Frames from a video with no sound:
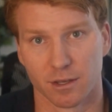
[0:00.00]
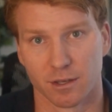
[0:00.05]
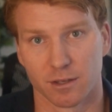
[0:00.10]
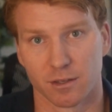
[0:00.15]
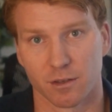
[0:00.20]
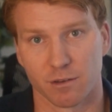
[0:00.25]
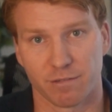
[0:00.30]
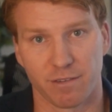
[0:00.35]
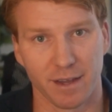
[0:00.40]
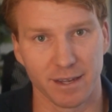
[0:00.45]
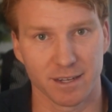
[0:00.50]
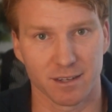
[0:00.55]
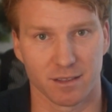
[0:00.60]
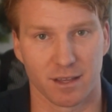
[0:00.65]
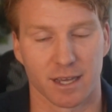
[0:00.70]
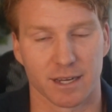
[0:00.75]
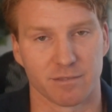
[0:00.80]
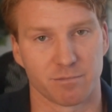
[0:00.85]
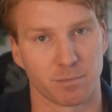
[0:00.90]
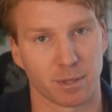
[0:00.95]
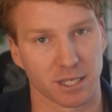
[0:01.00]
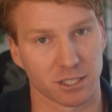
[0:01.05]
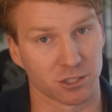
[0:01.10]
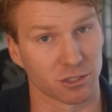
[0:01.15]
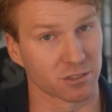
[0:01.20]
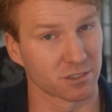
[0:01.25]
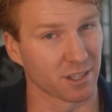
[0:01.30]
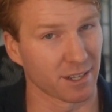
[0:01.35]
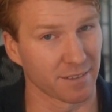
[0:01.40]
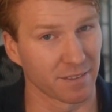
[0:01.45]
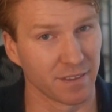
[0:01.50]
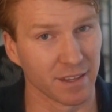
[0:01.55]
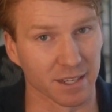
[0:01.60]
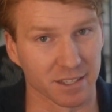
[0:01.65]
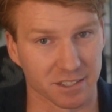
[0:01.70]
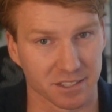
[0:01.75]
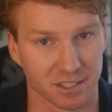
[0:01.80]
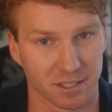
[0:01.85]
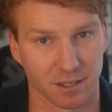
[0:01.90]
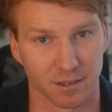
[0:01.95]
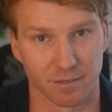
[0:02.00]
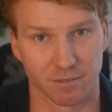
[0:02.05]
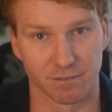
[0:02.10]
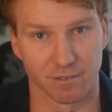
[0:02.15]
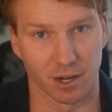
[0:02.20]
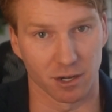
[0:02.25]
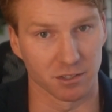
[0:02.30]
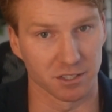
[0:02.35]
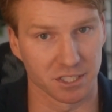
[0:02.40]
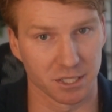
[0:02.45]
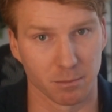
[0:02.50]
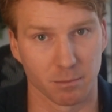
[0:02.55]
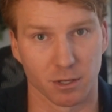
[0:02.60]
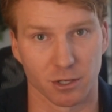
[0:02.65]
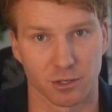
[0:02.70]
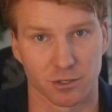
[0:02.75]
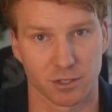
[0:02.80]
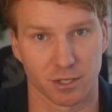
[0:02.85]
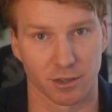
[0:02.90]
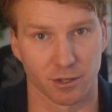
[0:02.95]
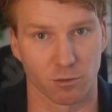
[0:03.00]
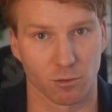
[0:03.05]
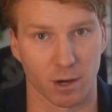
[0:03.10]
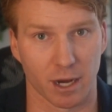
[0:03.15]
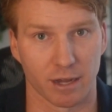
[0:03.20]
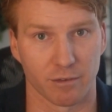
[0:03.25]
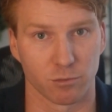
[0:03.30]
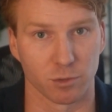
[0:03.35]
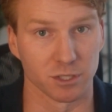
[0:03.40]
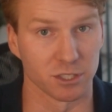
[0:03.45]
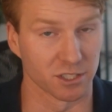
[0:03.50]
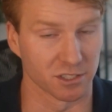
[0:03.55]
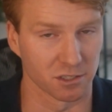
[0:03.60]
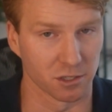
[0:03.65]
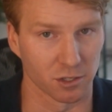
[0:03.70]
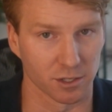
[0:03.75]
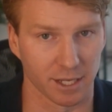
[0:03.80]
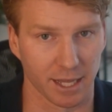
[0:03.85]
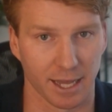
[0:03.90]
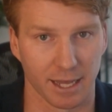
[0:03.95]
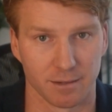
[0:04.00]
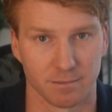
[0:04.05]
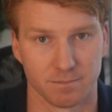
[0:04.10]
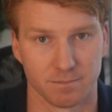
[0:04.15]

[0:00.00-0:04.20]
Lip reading: you'll find a lot of pictures like this, very similar to the graph we just looked at.